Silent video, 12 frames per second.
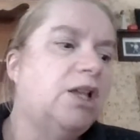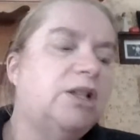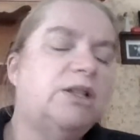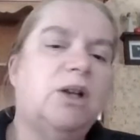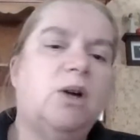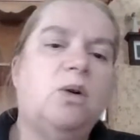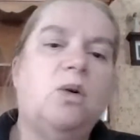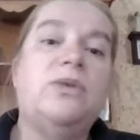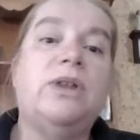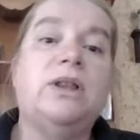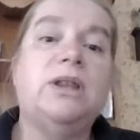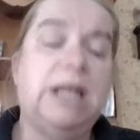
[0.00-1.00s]
So
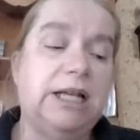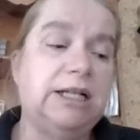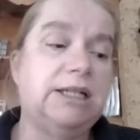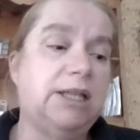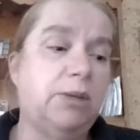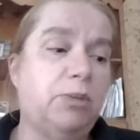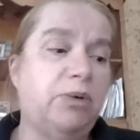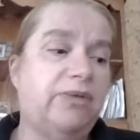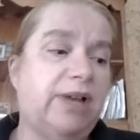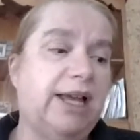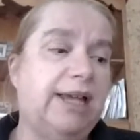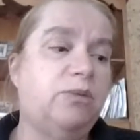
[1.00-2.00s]
the lungs can
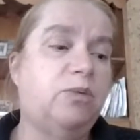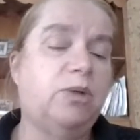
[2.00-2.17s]
provide